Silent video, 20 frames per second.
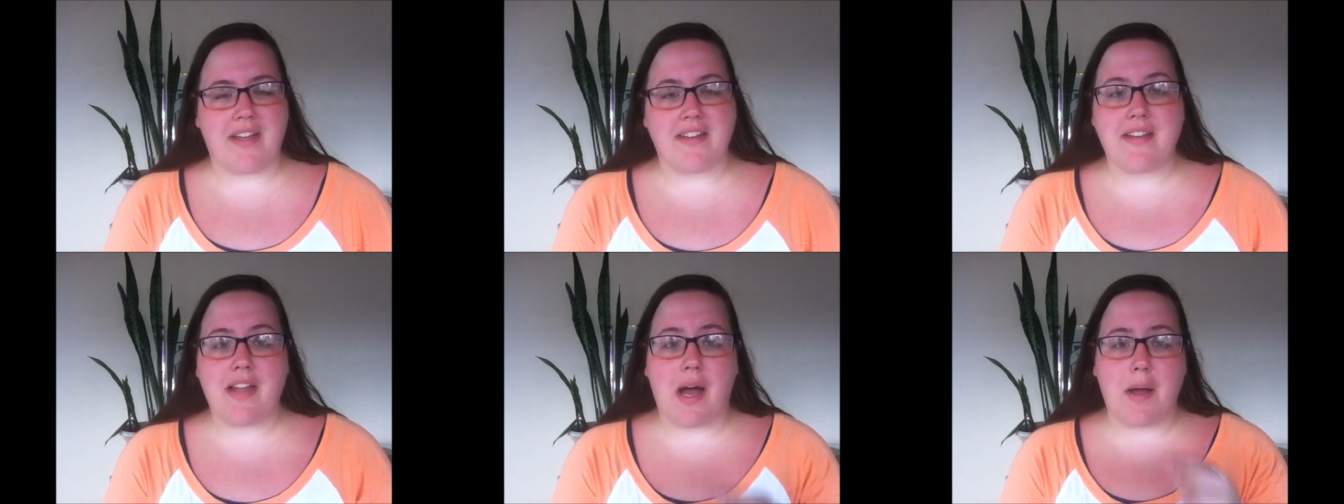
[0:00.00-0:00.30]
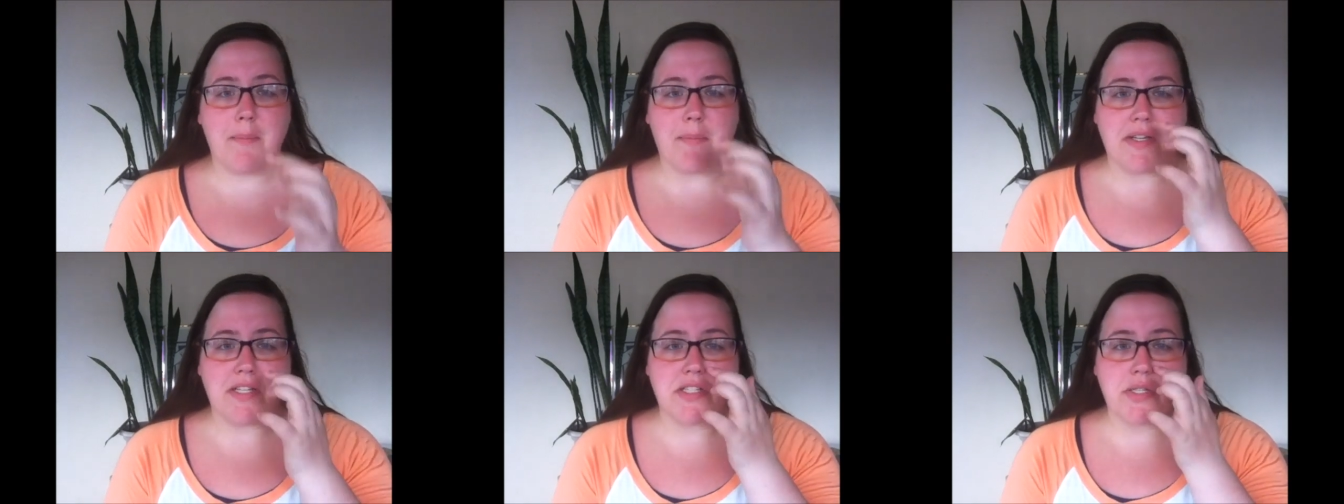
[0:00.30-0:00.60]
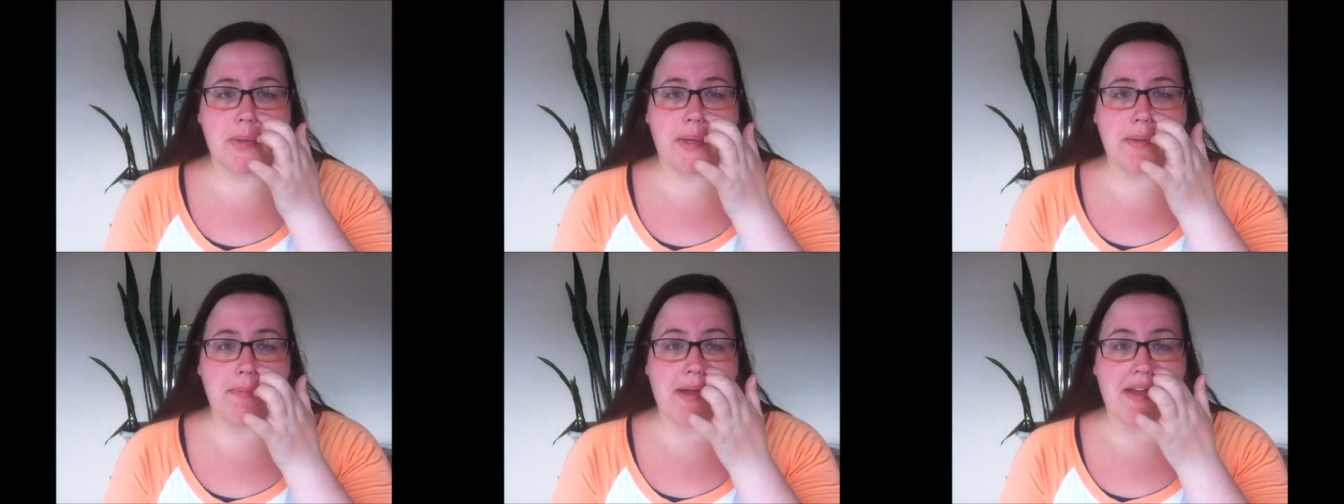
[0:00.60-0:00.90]
had not been
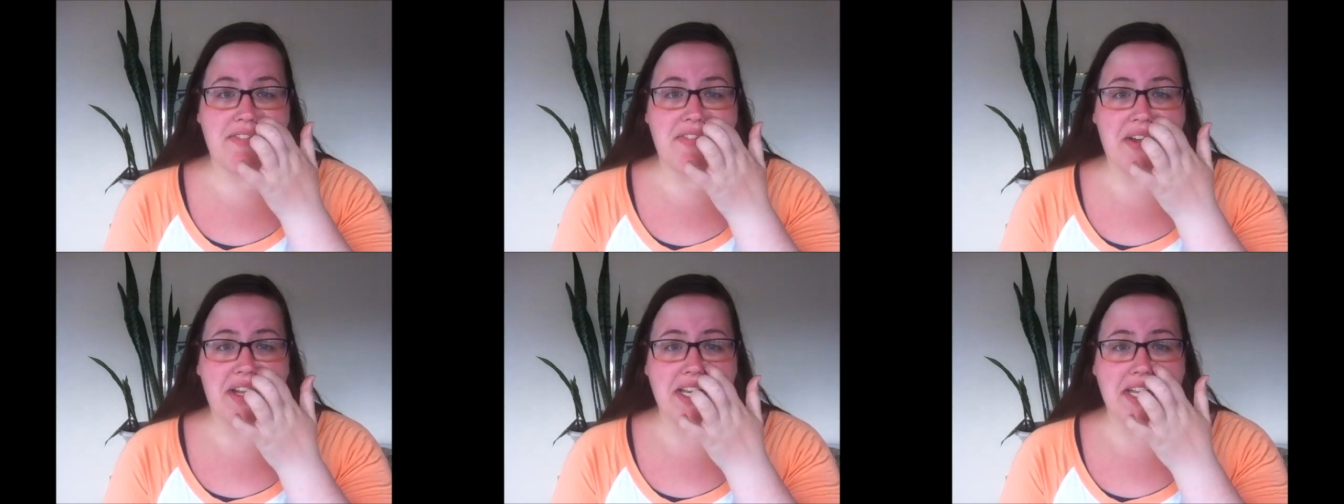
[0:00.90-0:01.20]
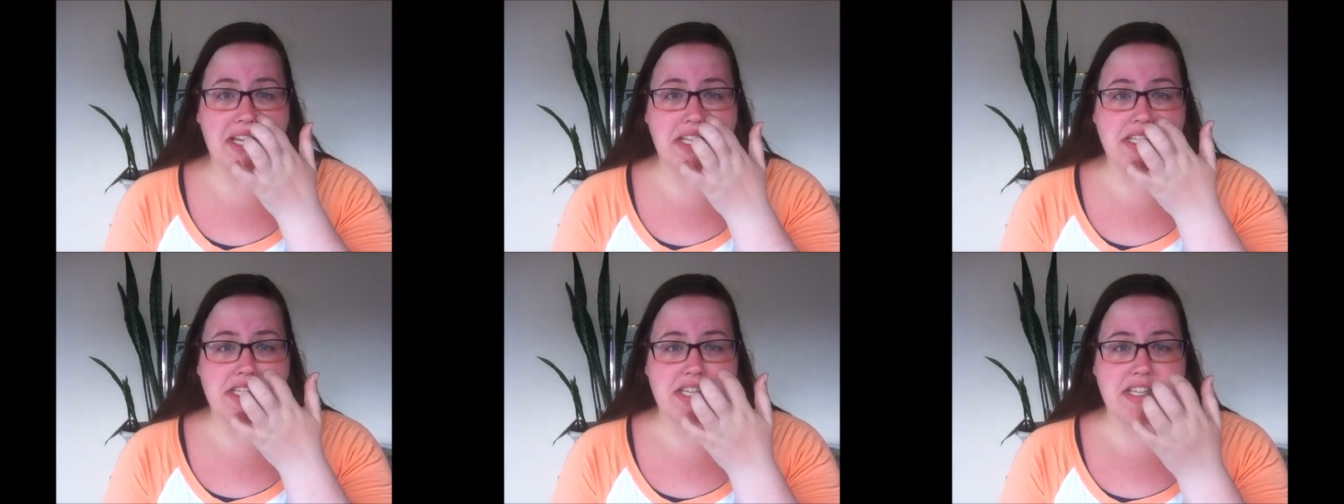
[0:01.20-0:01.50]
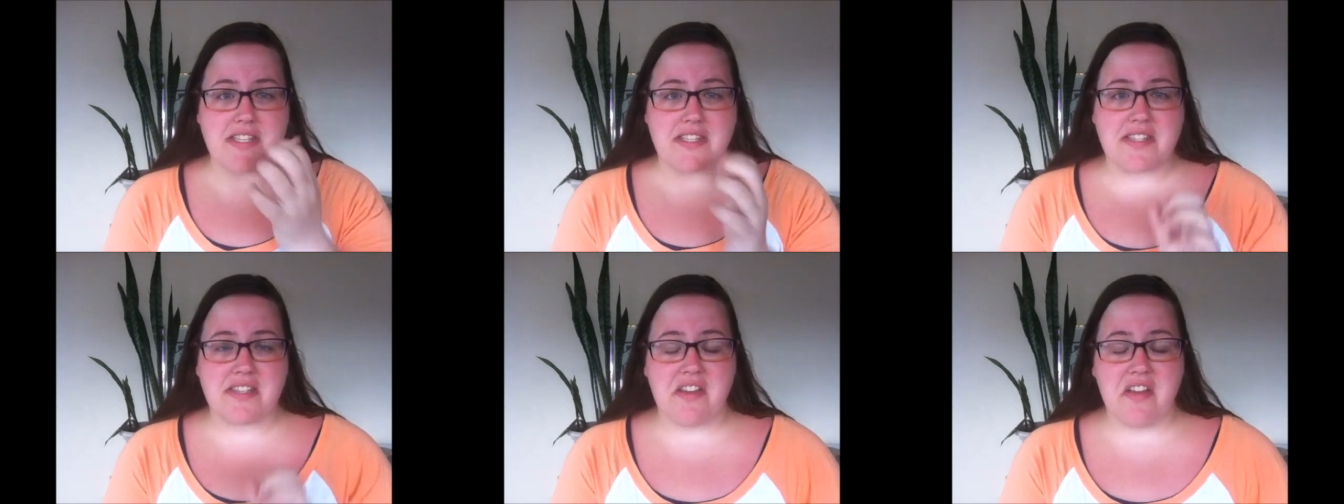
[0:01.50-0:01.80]
doing my
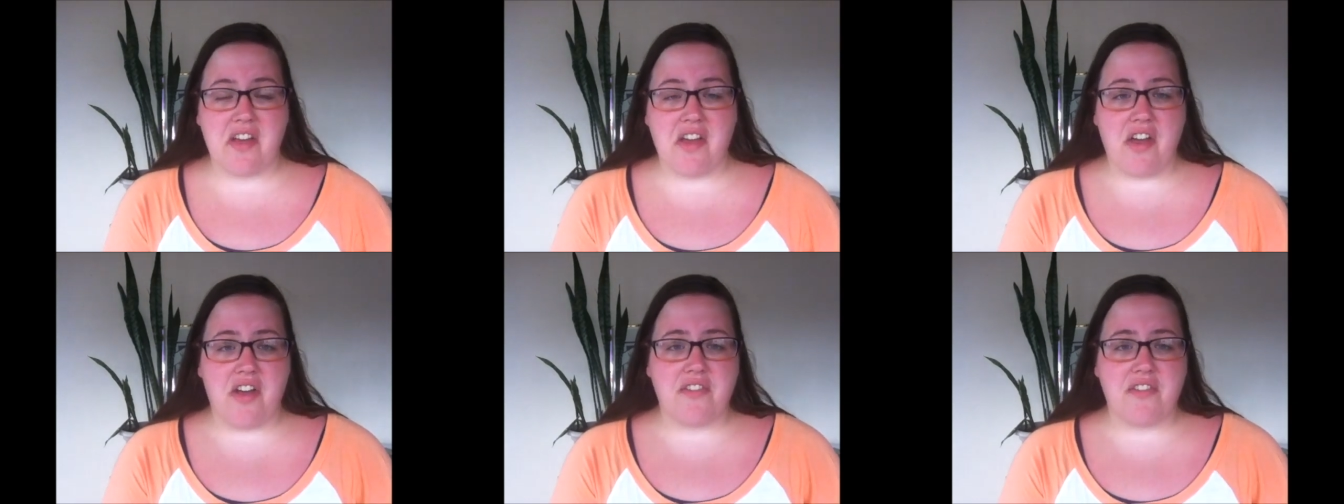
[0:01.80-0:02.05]
finances,